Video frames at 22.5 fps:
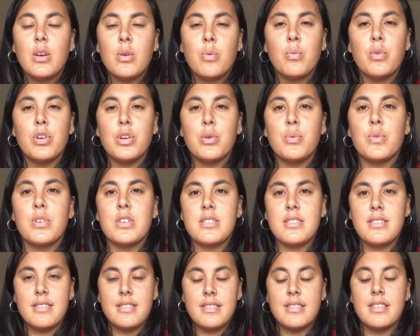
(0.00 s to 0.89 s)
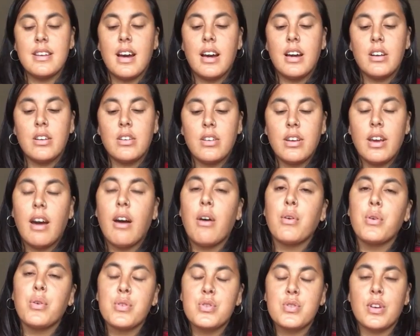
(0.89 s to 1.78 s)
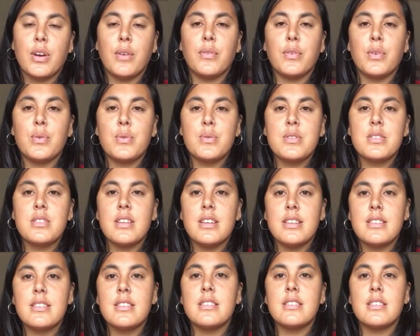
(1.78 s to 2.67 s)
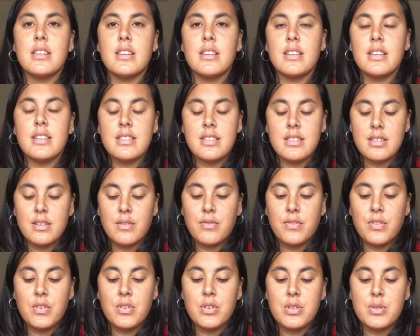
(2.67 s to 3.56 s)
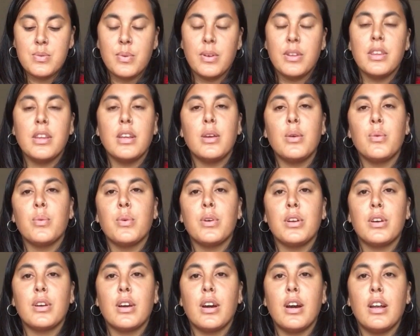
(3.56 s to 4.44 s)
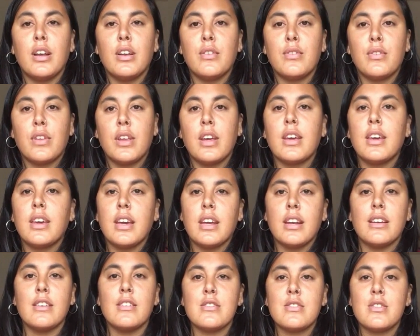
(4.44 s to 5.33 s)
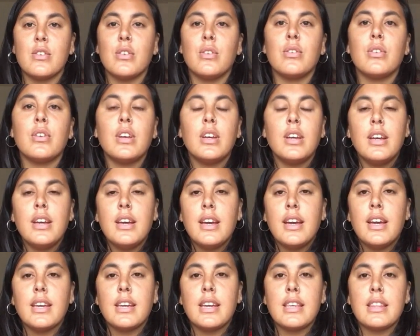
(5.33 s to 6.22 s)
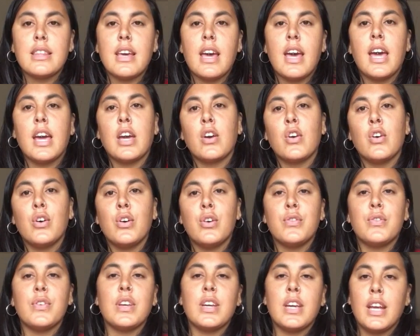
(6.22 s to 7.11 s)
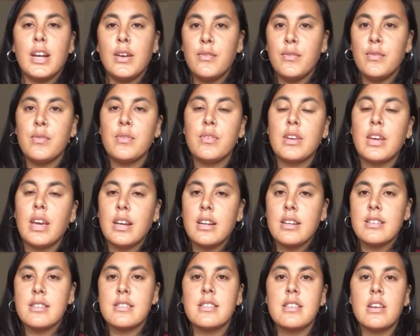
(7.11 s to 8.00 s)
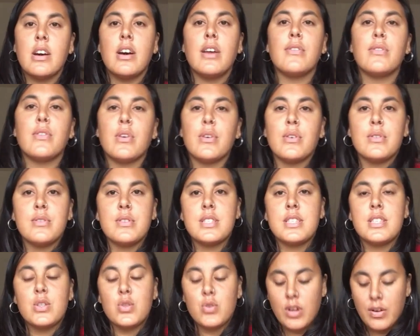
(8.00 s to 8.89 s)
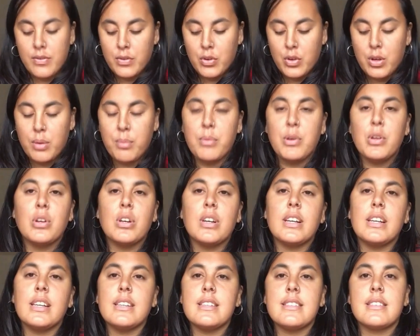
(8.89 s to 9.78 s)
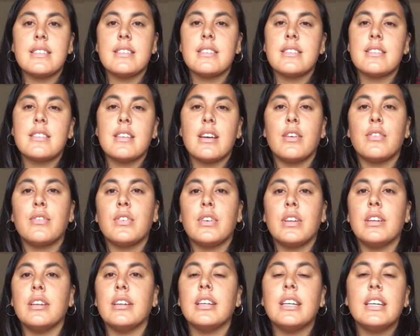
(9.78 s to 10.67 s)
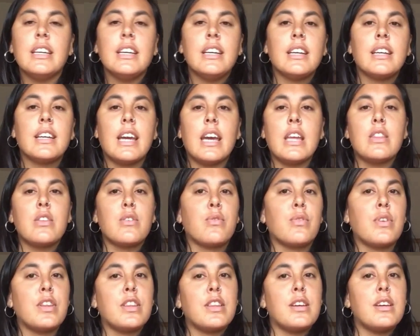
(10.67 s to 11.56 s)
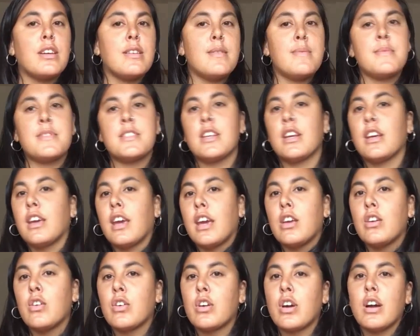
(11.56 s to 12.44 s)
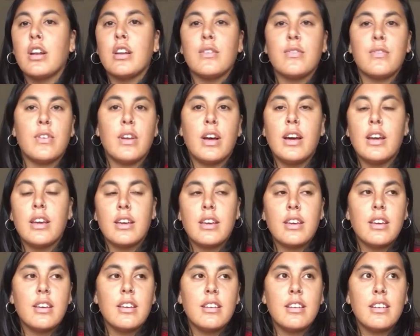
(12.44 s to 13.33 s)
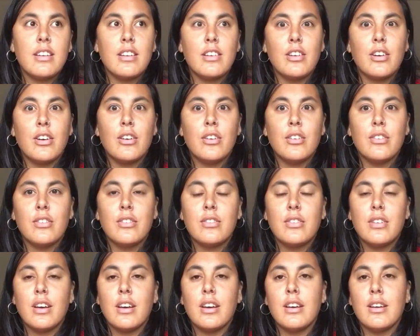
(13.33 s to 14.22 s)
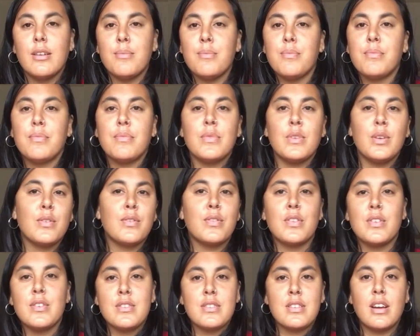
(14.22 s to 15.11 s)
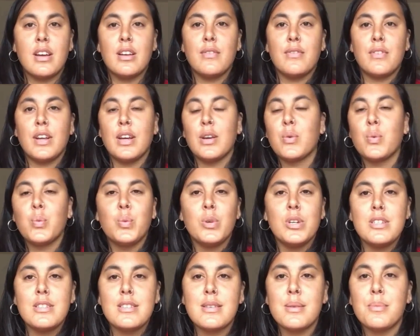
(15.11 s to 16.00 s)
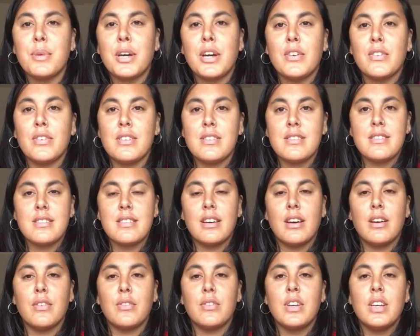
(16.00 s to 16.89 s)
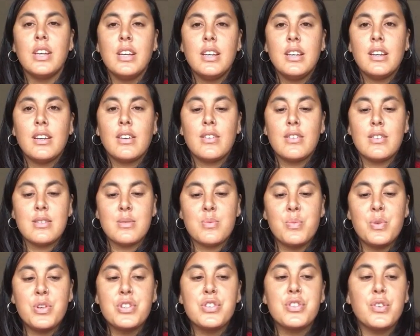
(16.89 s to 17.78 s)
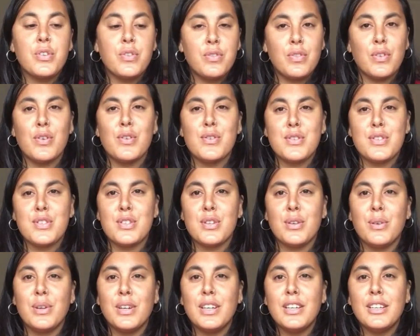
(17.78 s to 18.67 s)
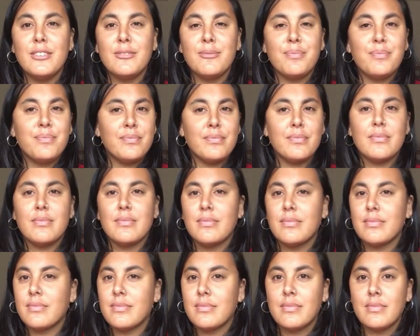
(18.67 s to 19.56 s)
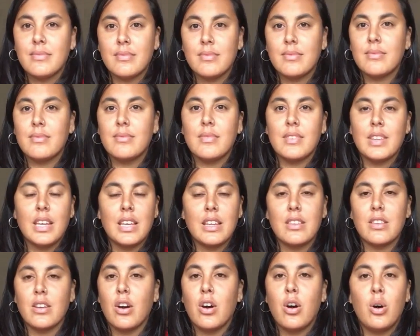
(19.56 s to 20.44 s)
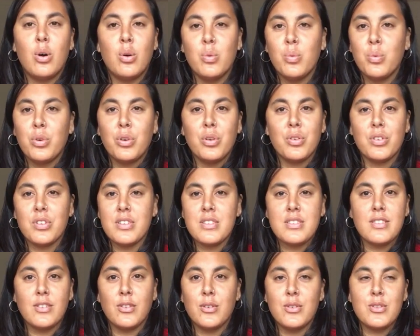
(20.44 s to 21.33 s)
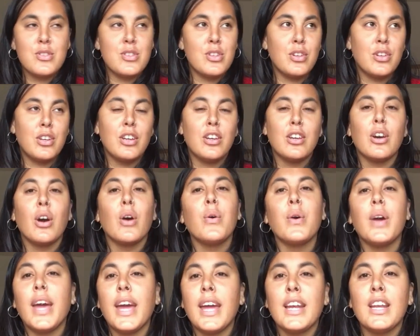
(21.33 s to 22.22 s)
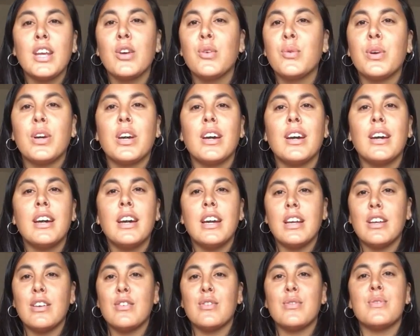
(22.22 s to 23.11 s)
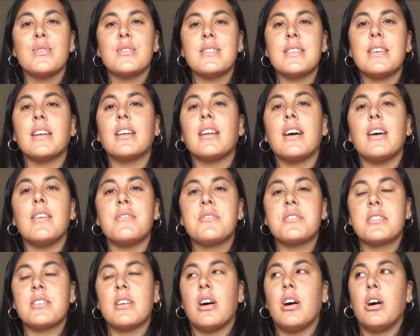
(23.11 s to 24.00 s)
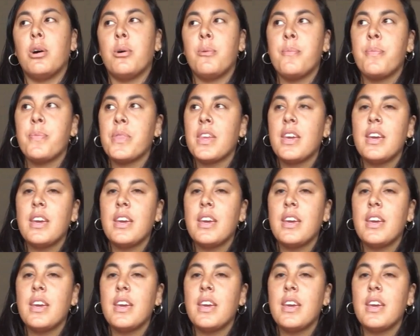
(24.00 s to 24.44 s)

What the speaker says: when you want to start out your travels. That's the first one that you want to kind of like get into and get the hang of, and get inside those travel communities and stuff, and get the rhythms and get your kind of like, you know, your first kind of like wits about and stuff. Because once you first do it, like the whole world is yours. You can go anywhere and use that lifestyle